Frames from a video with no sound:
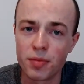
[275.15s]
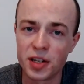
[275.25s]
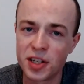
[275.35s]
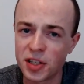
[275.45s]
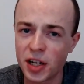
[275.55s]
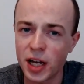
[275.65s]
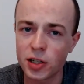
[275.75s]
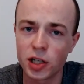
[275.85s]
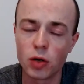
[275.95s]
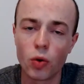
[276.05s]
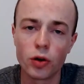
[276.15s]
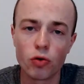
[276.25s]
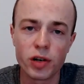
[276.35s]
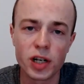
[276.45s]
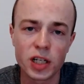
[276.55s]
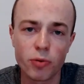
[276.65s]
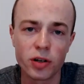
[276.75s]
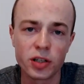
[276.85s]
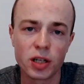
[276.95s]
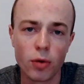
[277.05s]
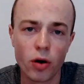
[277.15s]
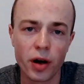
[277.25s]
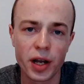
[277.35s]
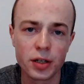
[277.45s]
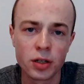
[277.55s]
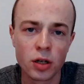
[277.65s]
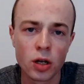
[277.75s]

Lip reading: this isn't actually one that really springs to mind.